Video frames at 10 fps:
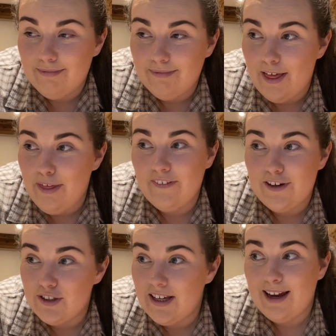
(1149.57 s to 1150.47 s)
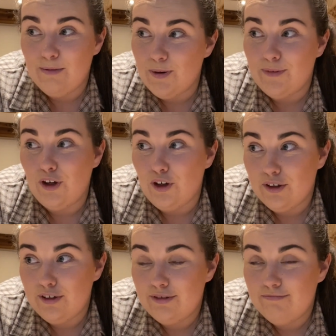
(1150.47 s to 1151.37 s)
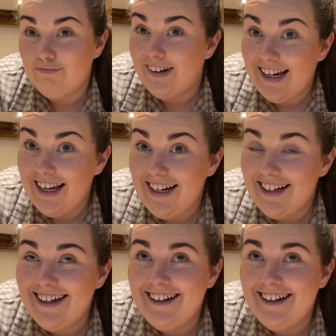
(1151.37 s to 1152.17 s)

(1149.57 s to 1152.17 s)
I think they just came to have a look, really,